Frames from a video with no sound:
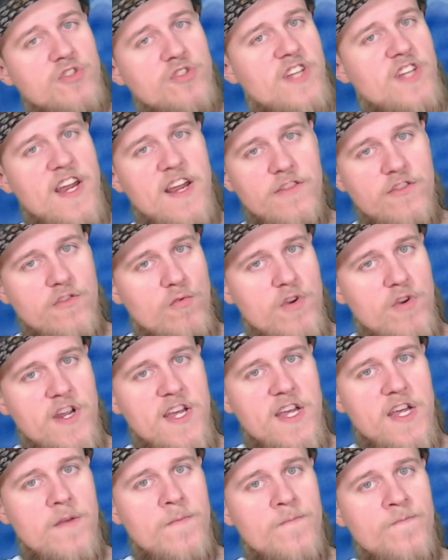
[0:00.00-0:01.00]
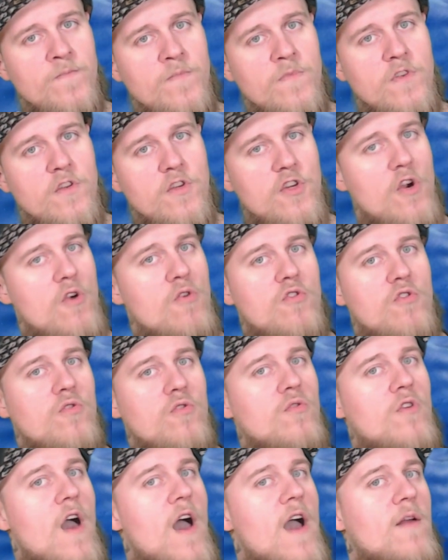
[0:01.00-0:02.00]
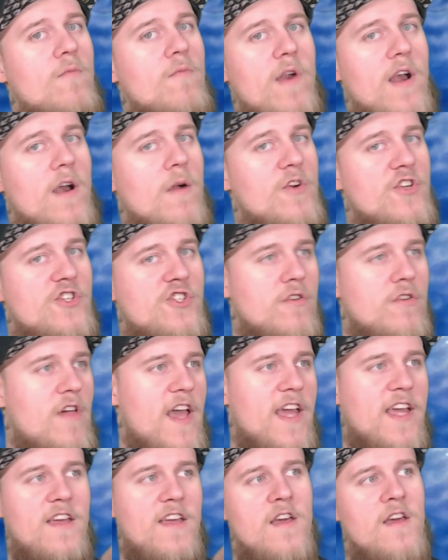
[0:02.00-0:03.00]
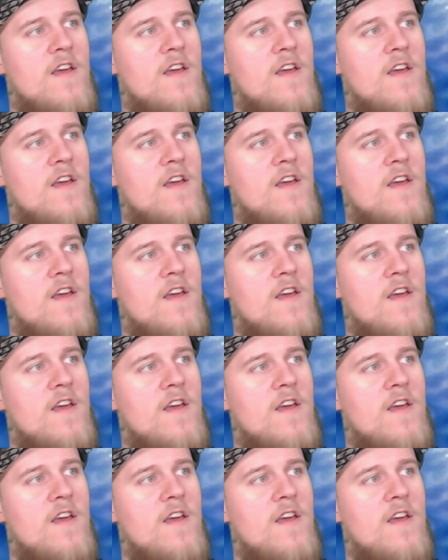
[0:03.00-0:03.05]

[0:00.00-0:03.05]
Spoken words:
Saiyan 3 Goku God Rare, which are like,